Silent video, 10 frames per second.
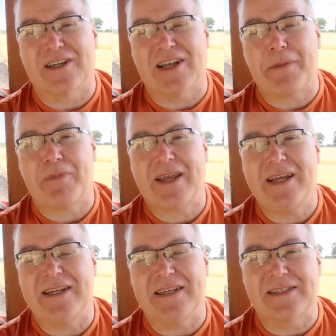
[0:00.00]

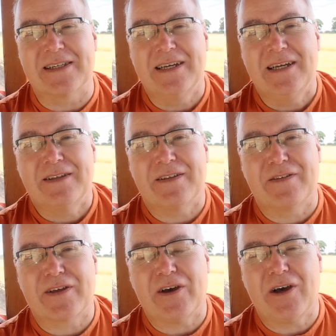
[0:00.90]

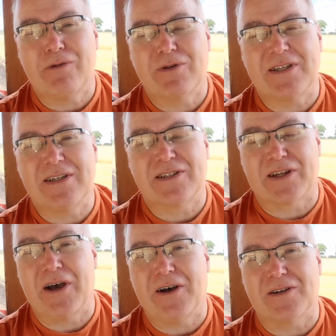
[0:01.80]
Lamborghinis. The guy was into
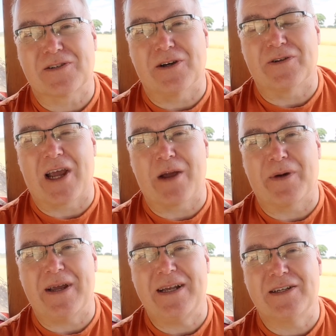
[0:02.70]
cars, no doubt,
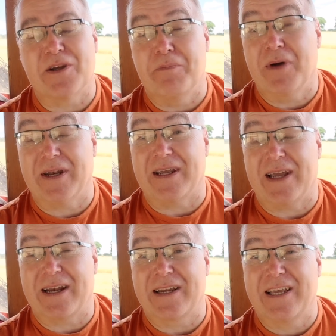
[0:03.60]
but into money
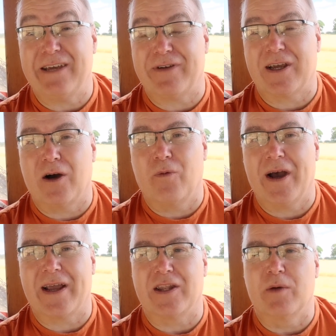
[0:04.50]
and giving it
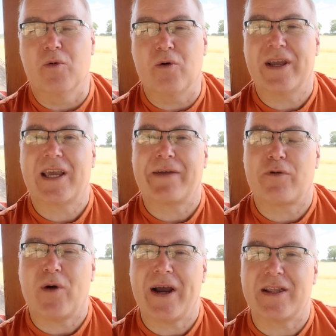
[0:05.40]
away. And the more he gave
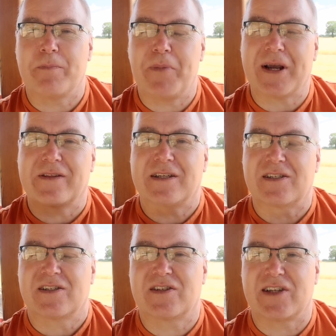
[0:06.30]
away, the bigger the
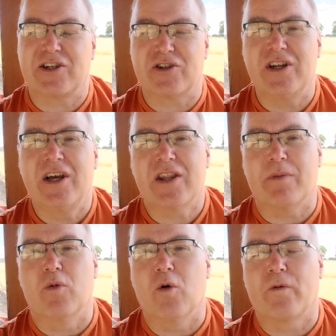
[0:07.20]
sensation, the
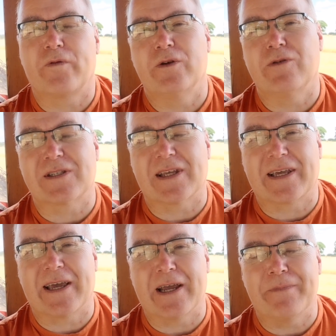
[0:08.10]
more viewers that
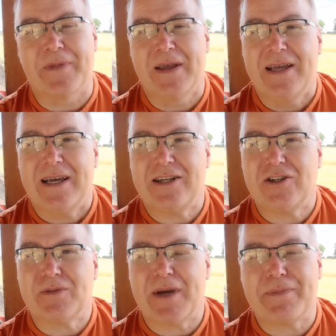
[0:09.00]
came. And it
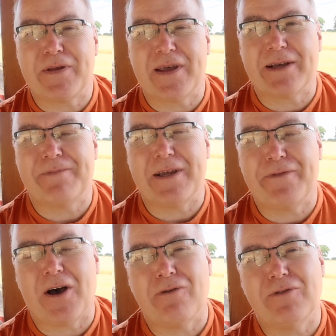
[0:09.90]
just made me think,
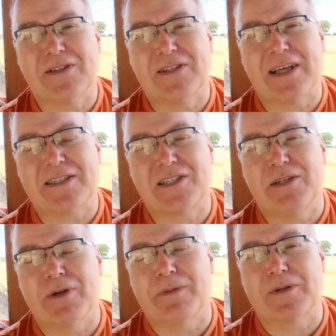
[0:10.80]
if I was in that
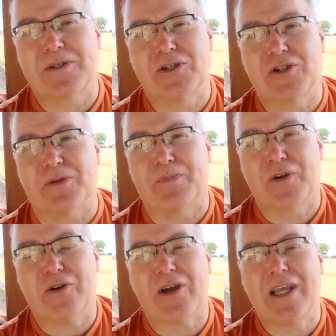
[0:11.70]
similar position,
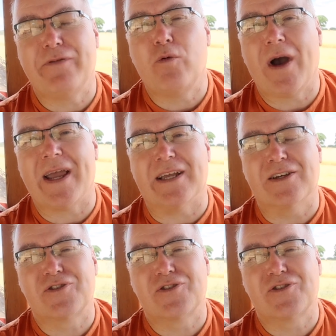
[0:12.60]
could I give away